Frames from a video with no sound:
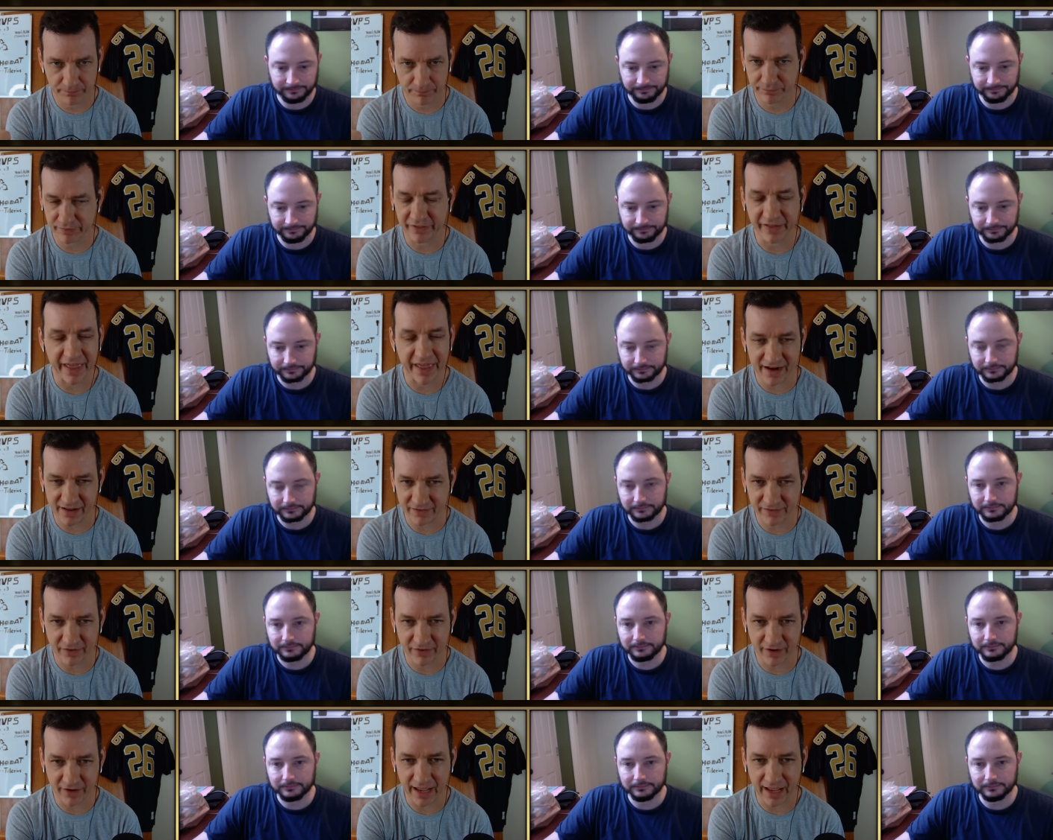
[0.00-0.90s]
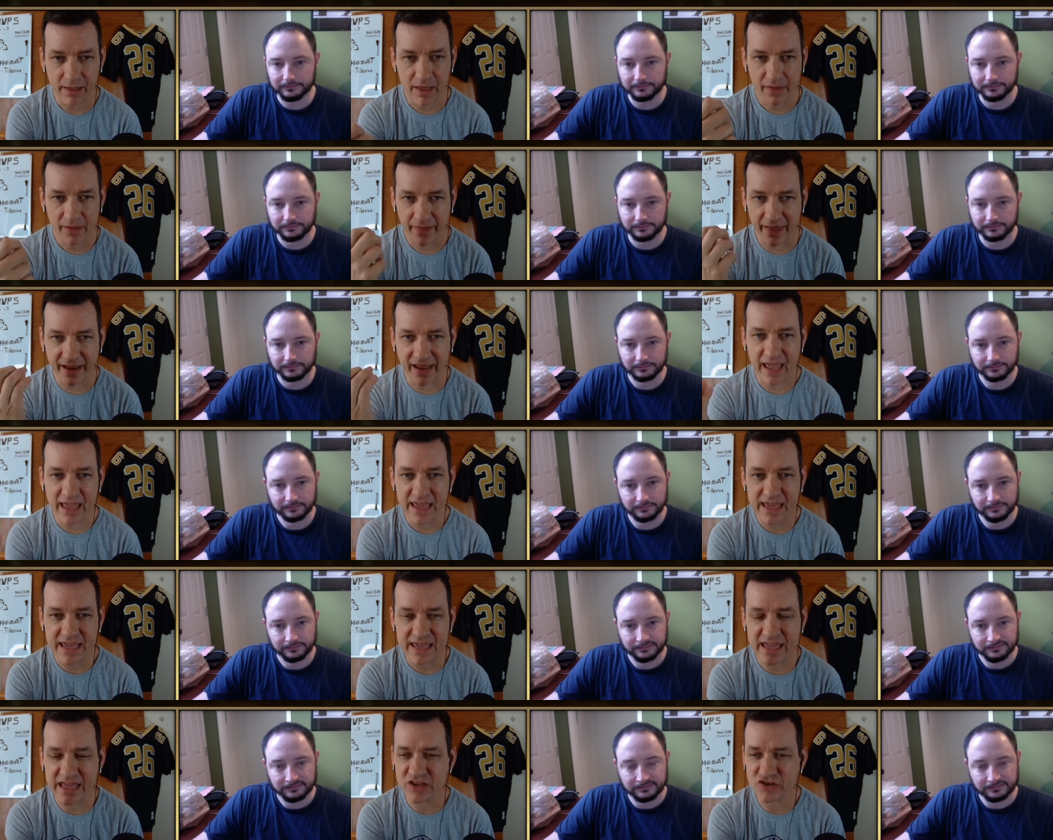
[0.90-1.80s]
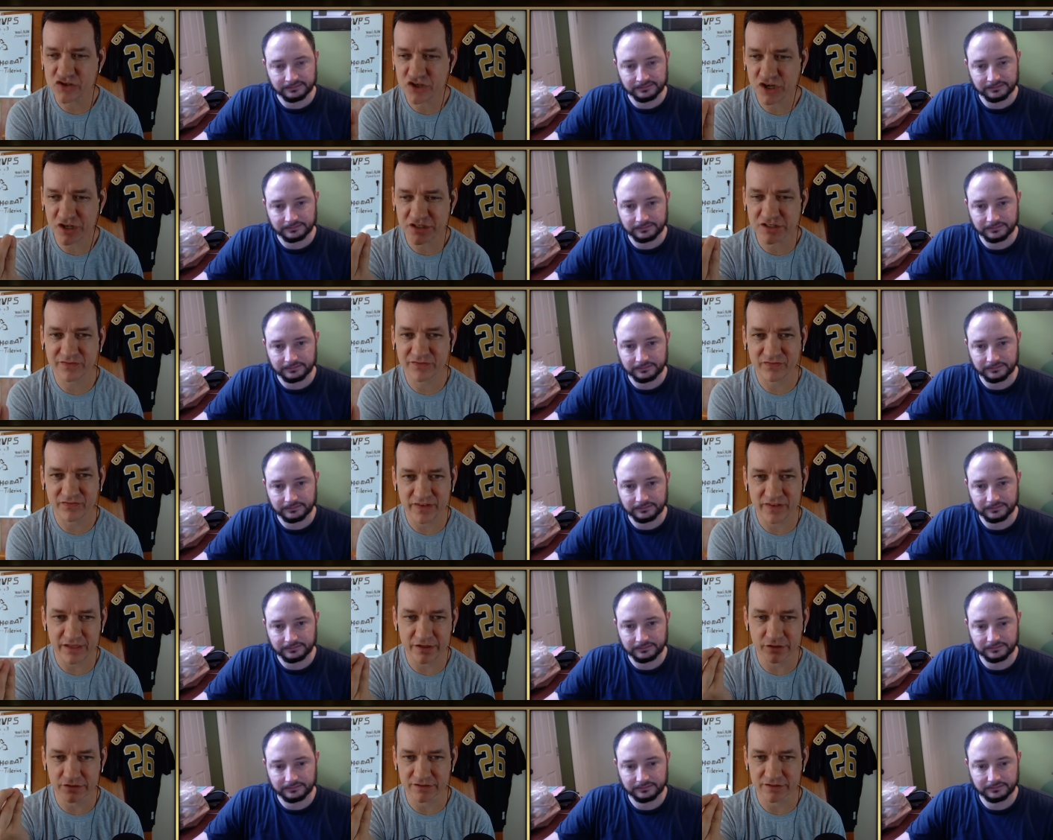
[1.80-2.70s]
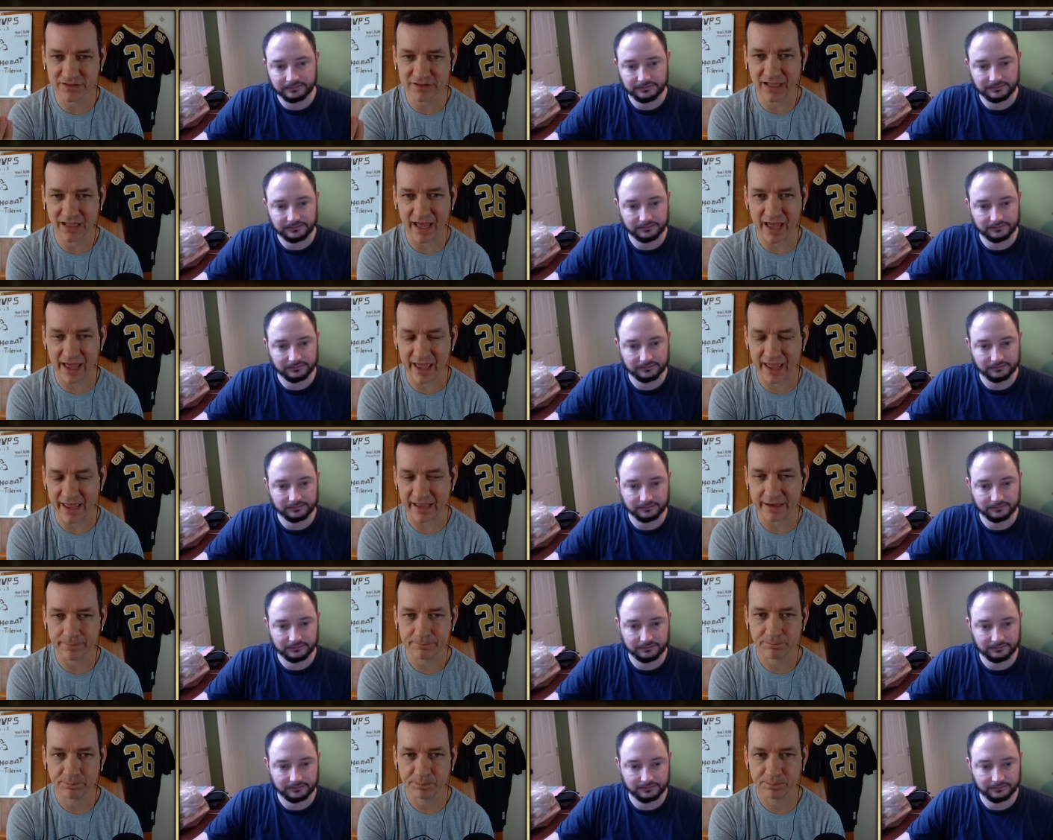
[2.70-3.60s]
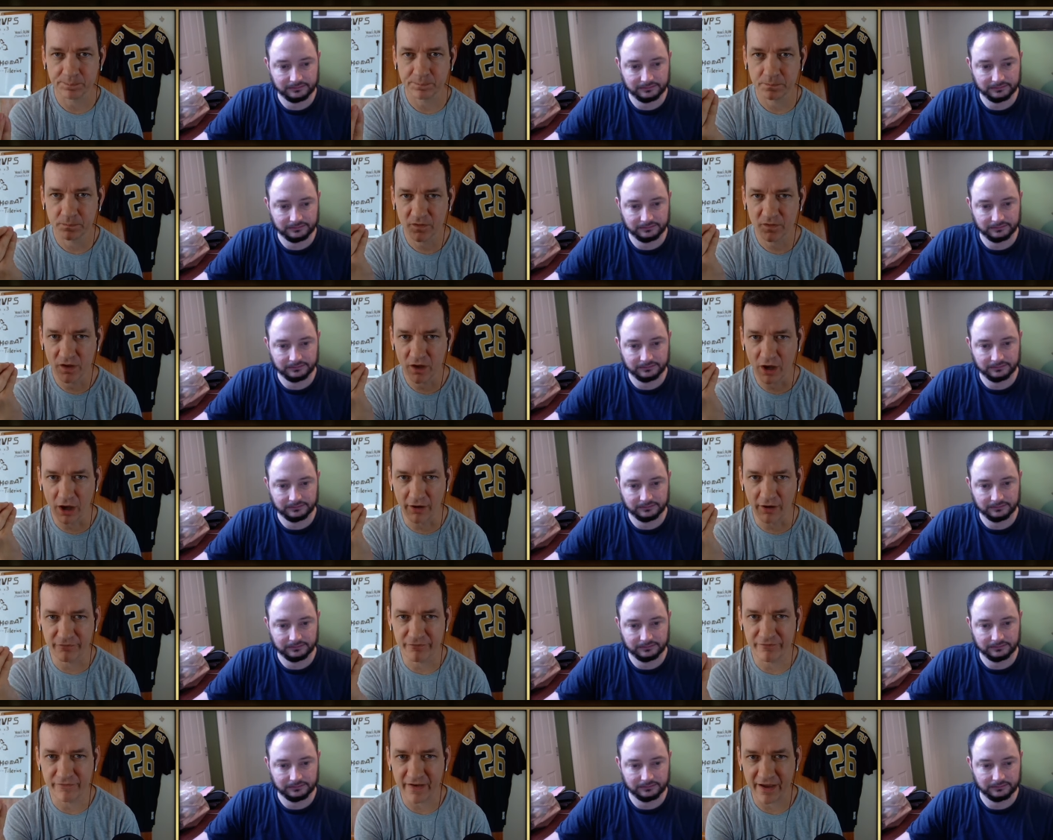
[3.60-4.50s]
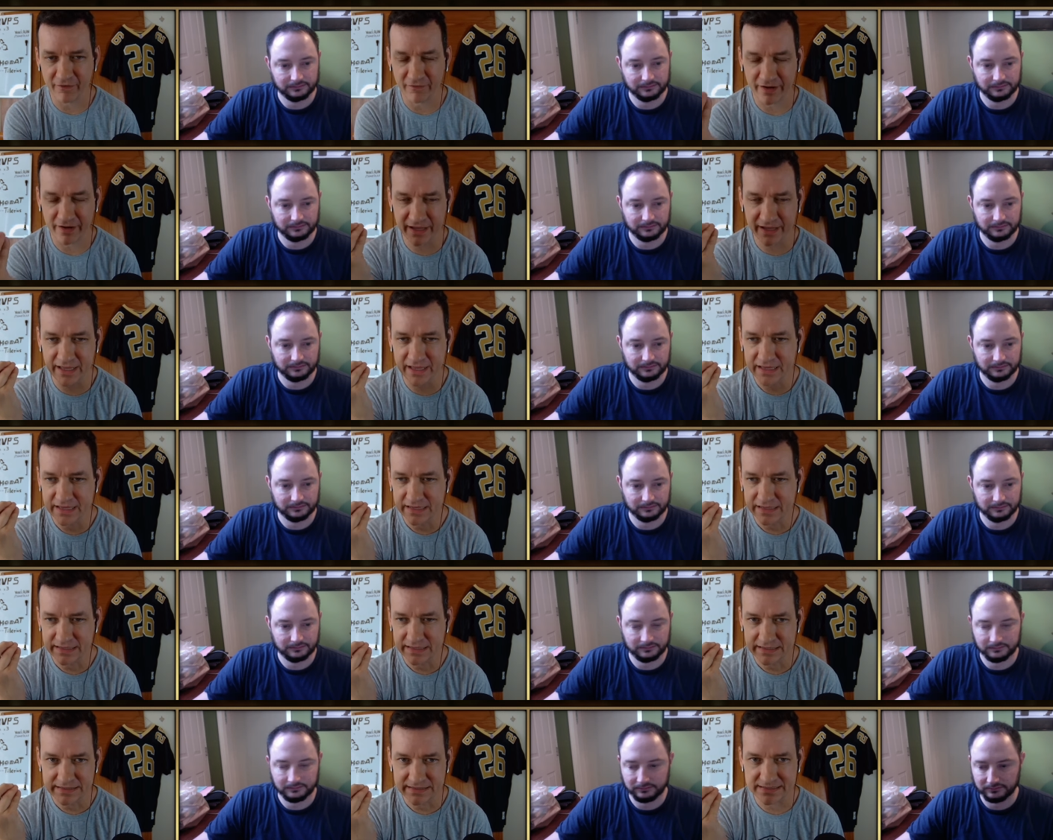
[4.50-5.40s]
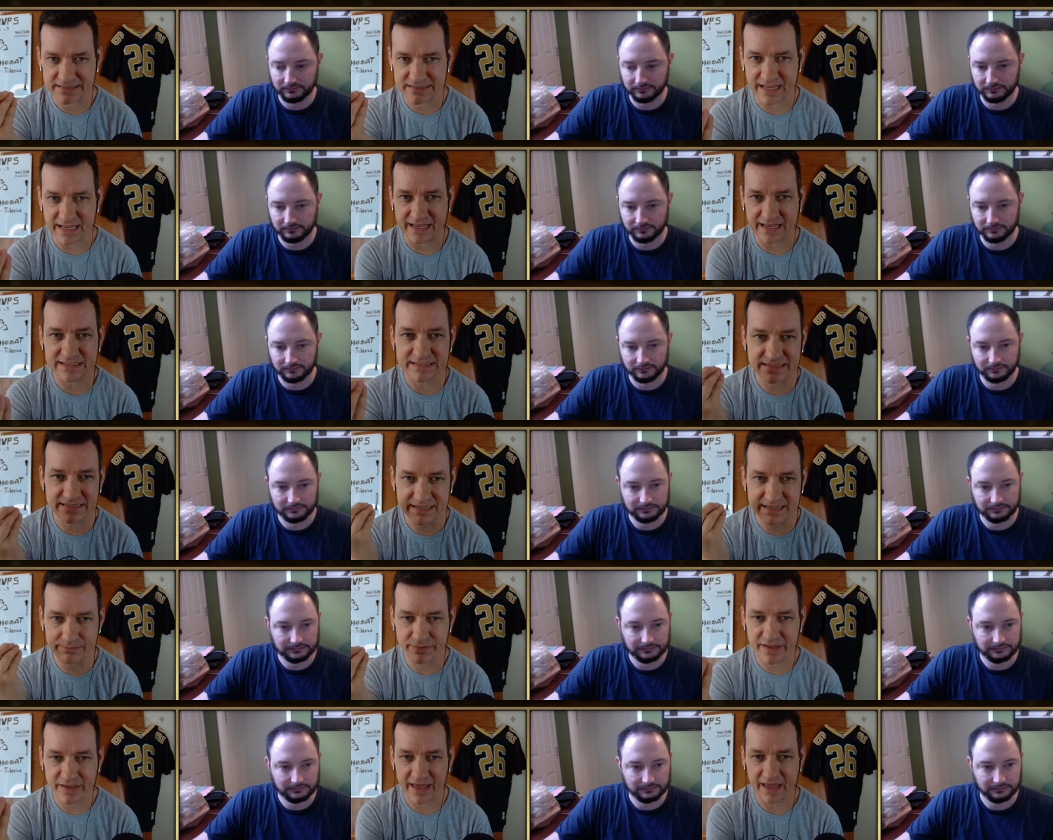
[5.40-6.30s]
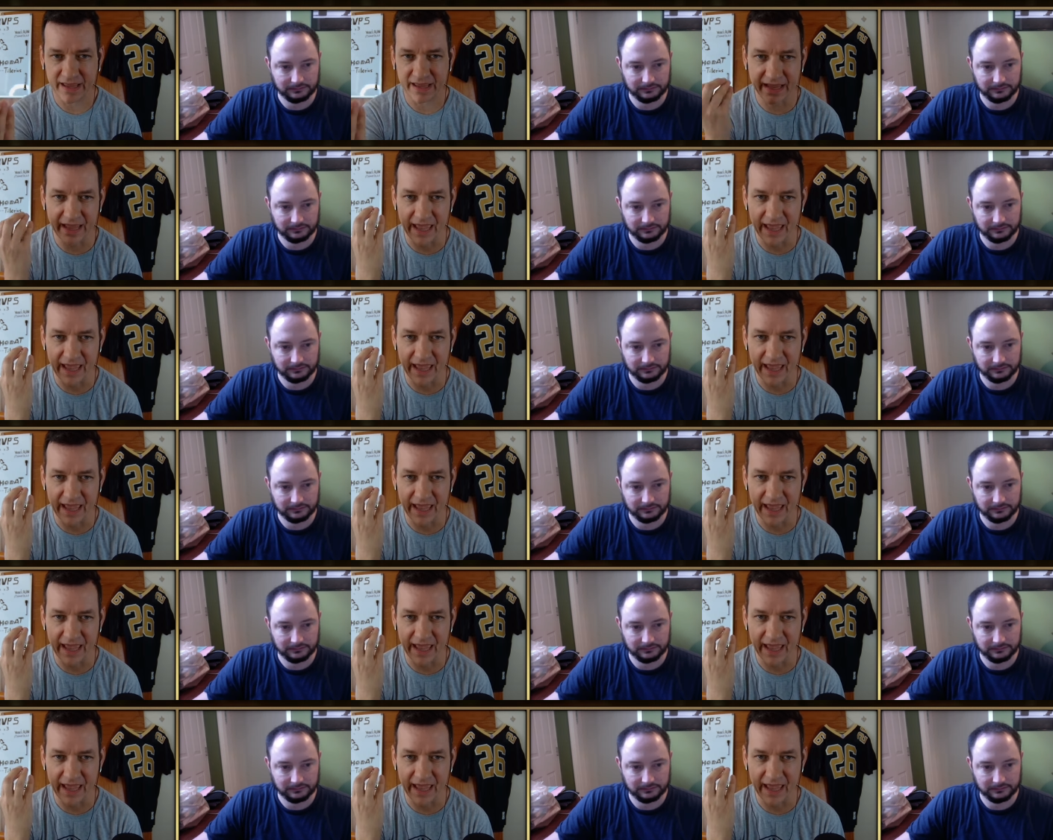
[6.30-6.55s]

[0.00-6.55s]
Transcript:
Speaker 1: Played a ton of games. Like, he just feels like a very Saintsy pick